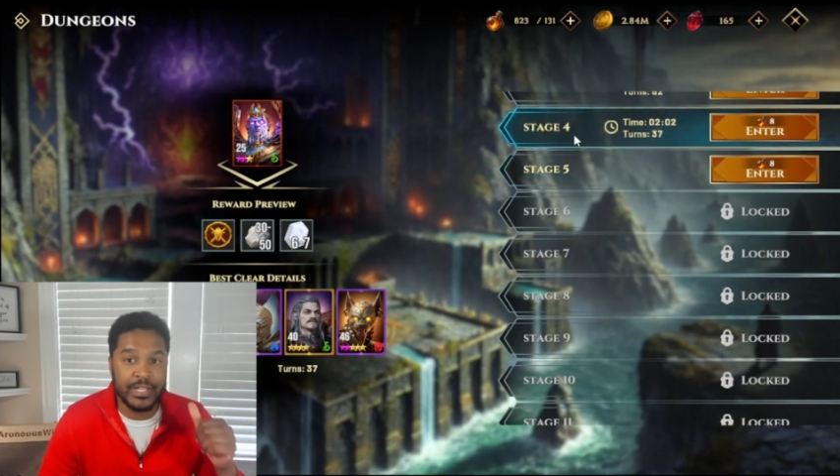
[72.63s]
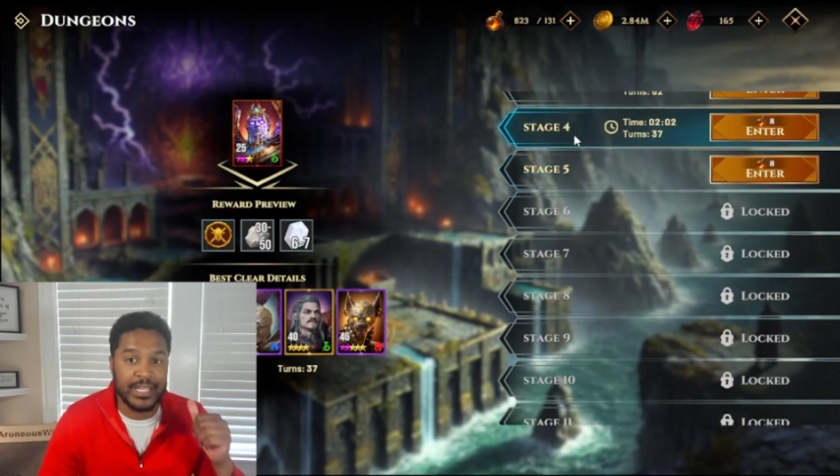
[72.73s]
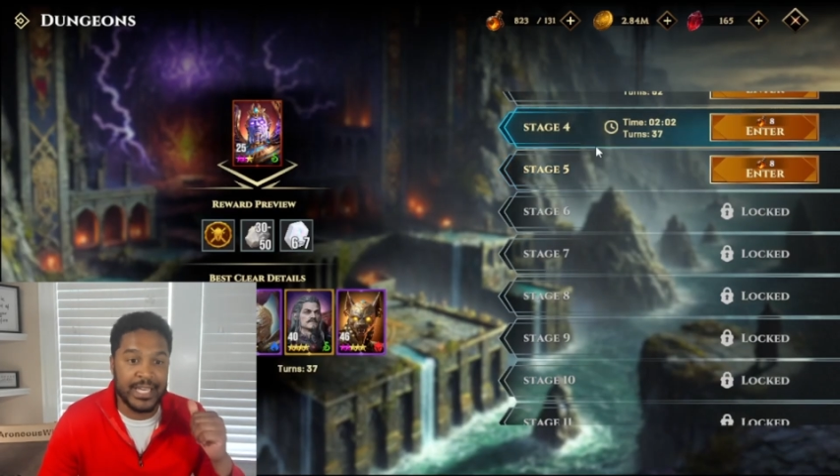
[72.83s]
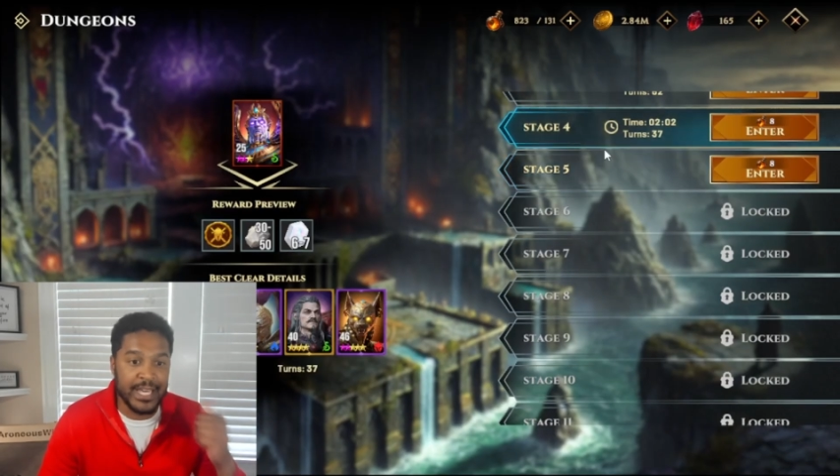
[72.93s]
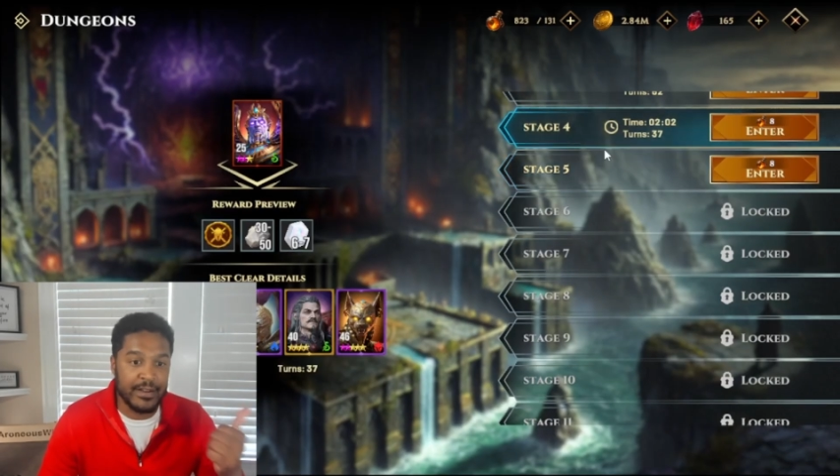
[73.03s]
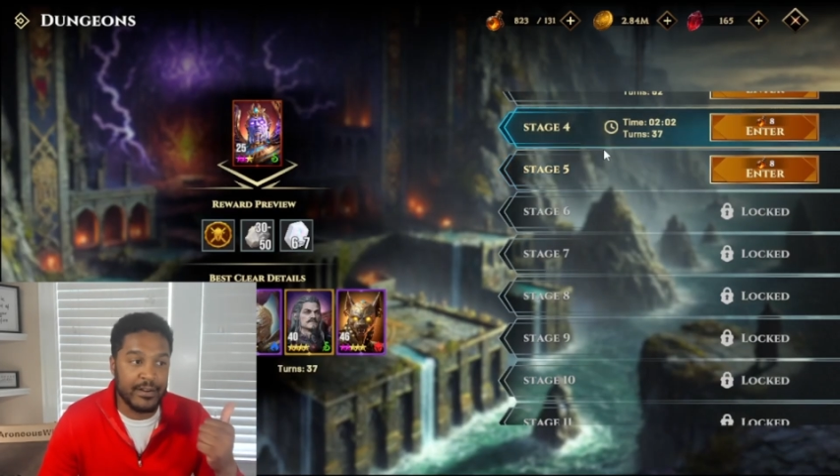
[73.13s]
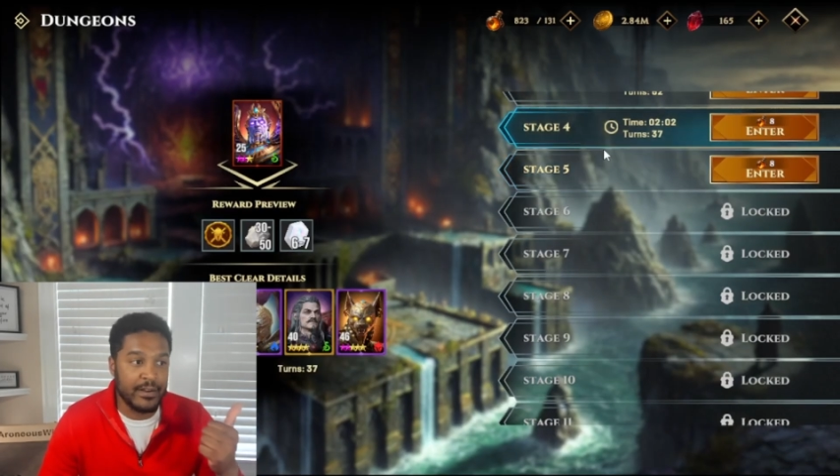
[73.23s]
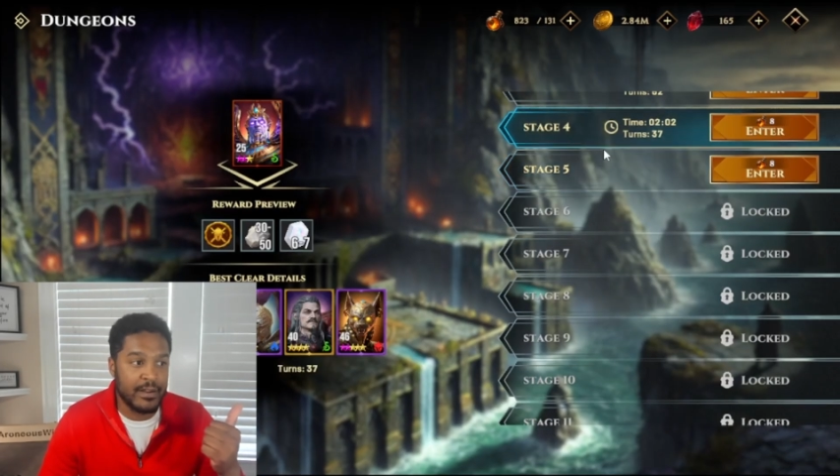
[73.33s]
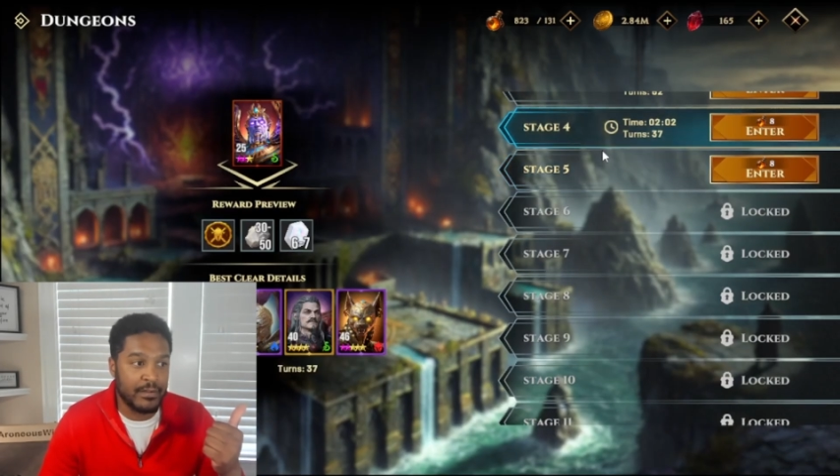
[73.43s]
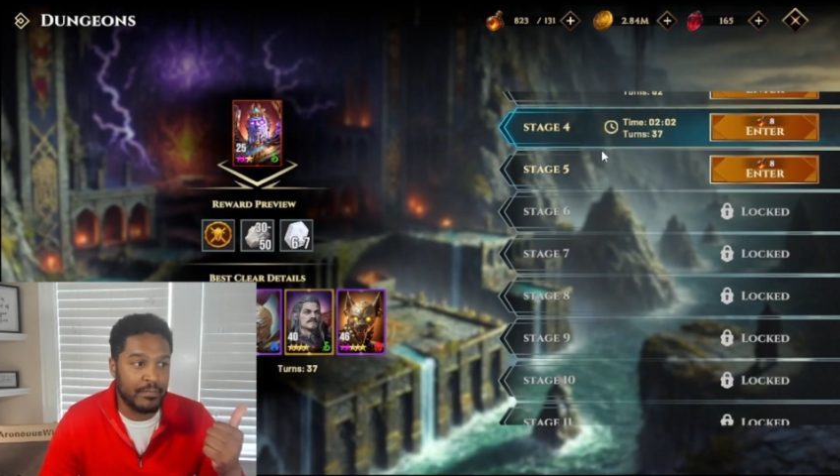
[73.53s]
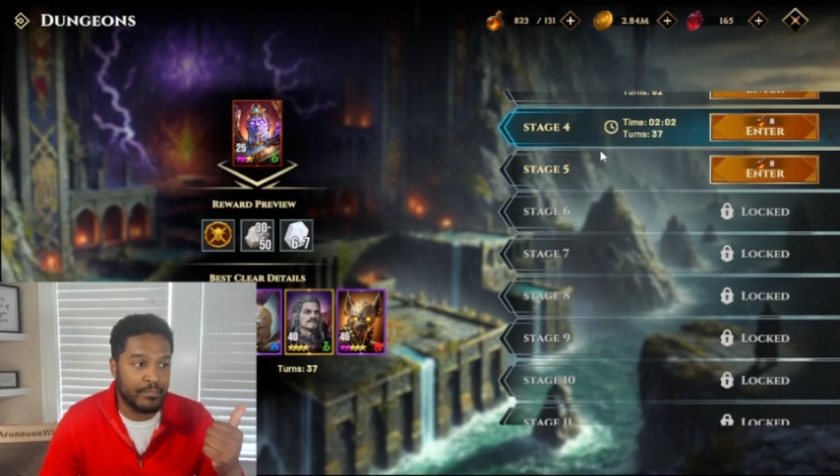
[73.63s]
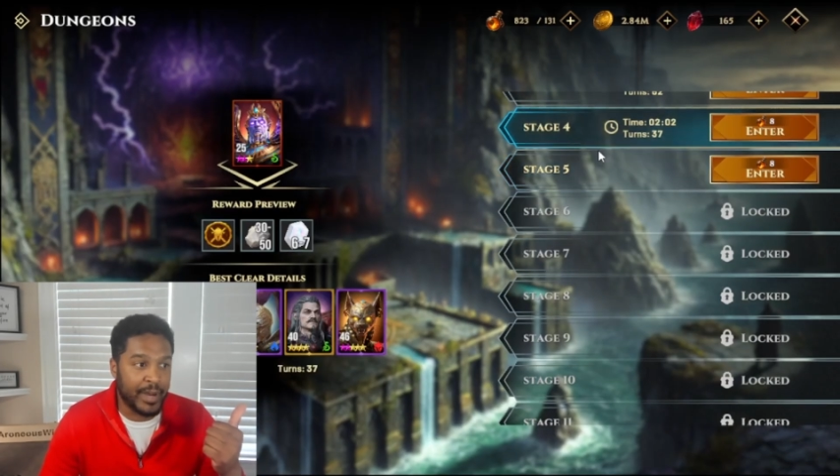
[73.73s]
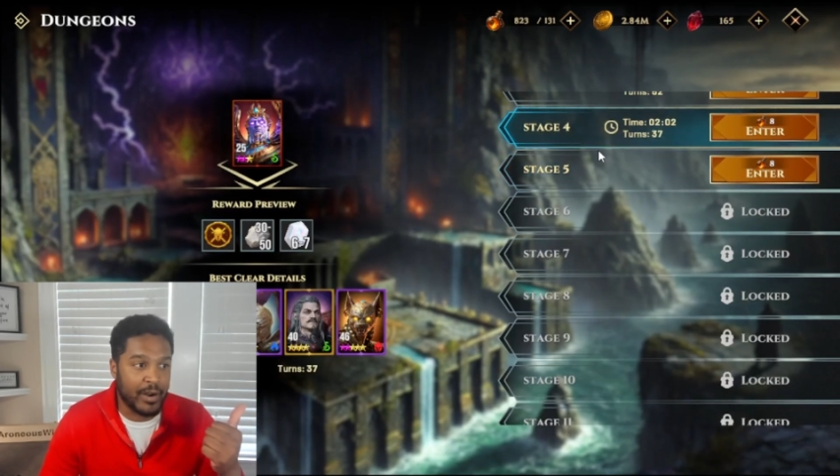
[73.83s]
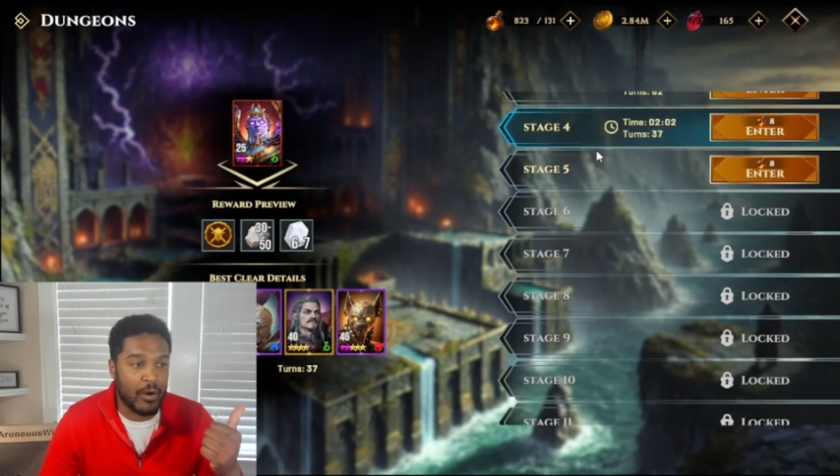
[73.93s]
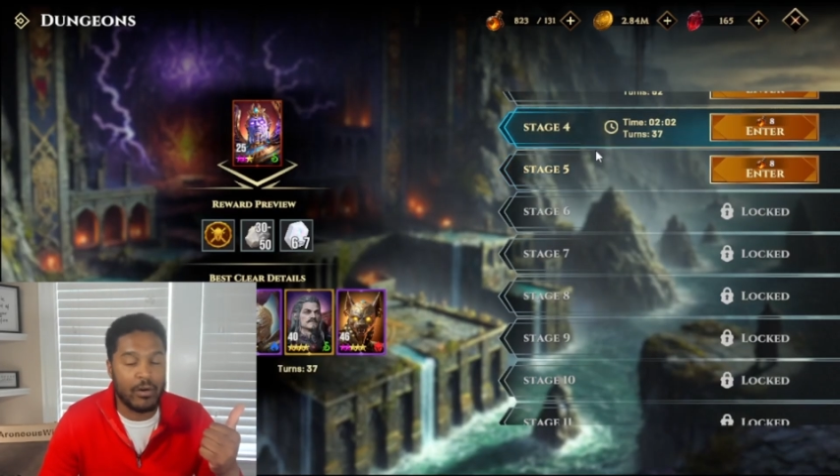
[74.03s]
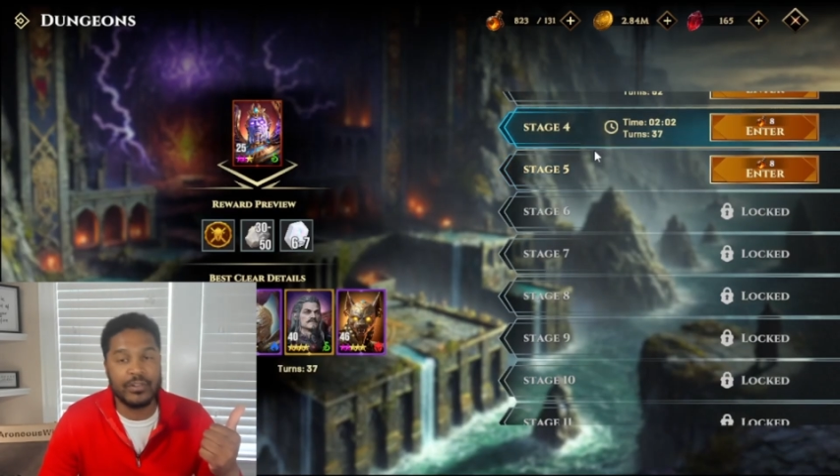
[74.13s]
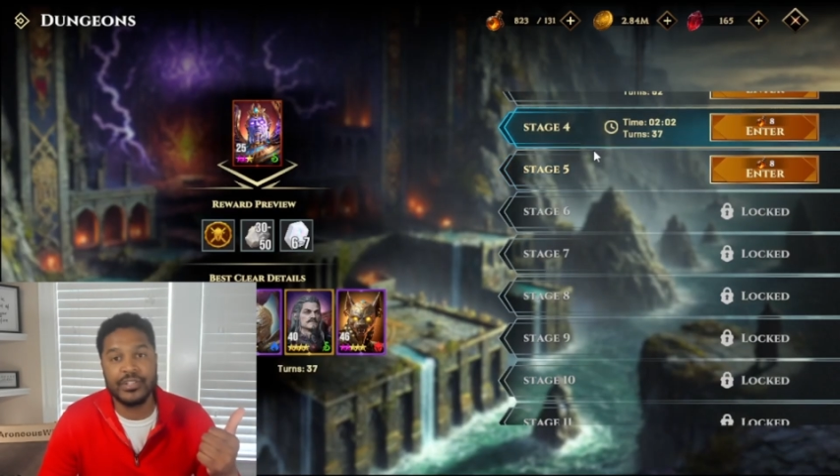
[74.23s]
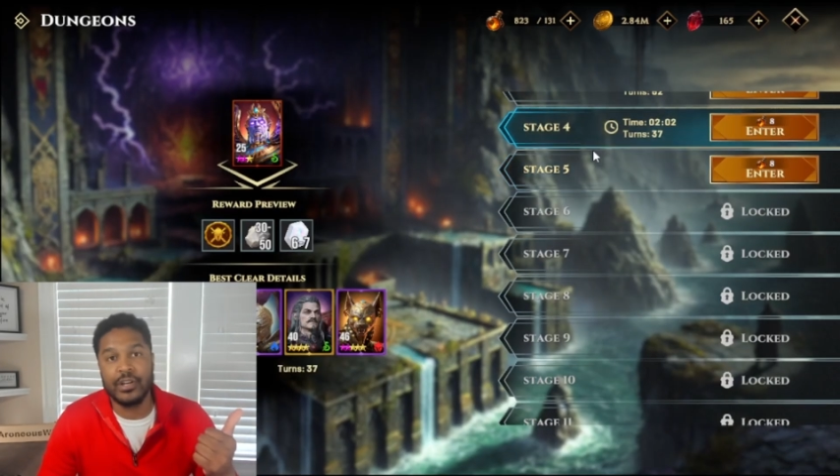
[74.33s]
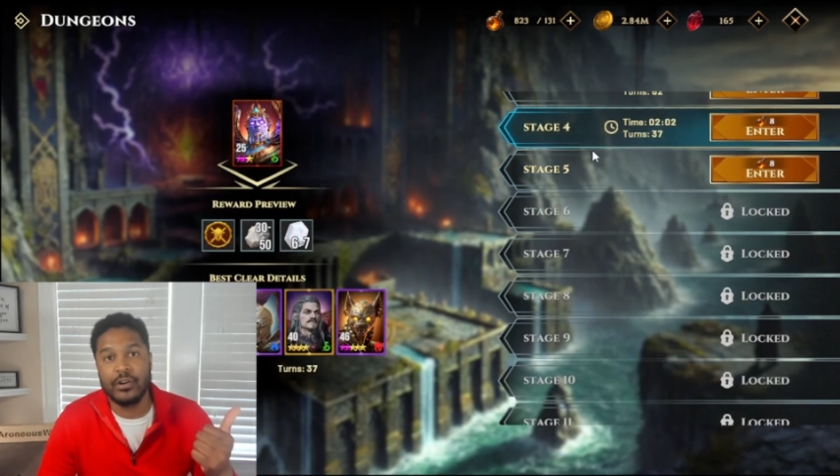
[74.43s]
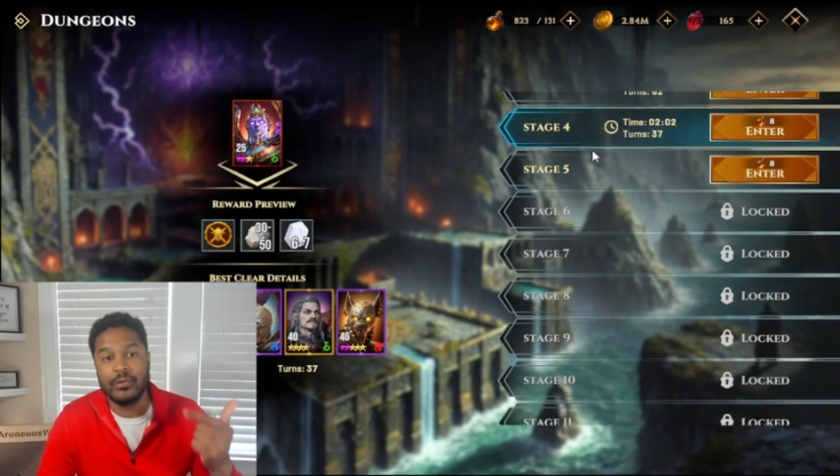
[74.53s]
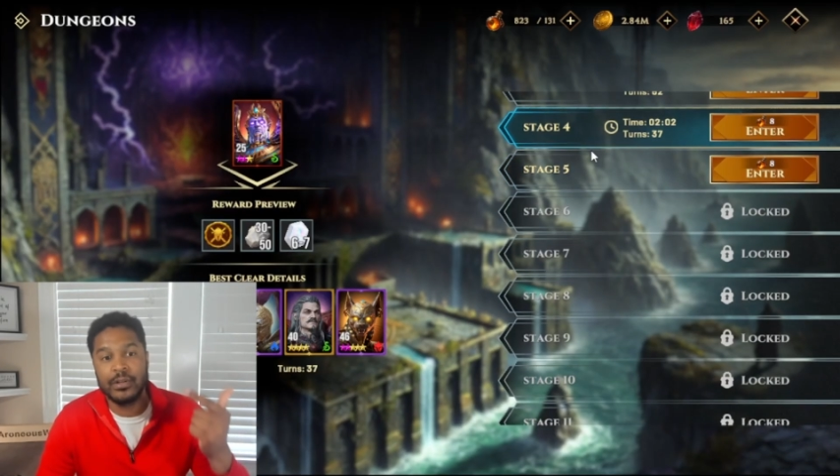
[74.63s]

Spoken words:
gear, but also